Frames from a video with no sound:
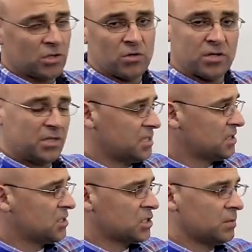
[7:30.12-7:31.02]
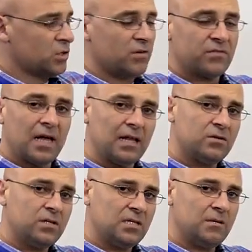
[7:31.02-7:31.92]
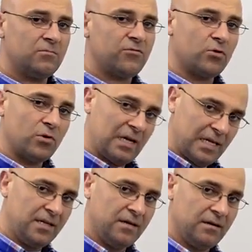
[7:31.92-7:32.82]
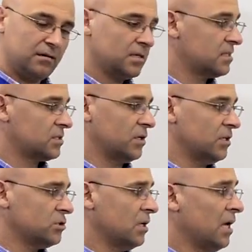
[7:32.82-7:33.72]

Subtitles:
or this is description of the algorithm for linear search.